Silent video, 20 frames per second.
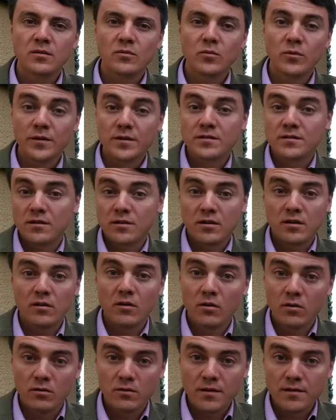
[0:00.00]
What is our
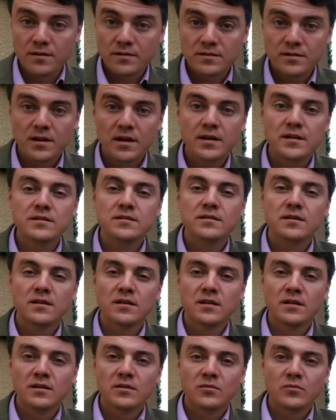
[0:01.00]
goal in this case?
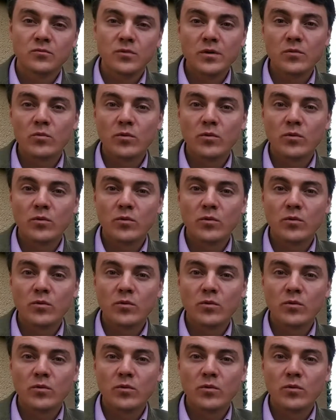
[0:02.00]
We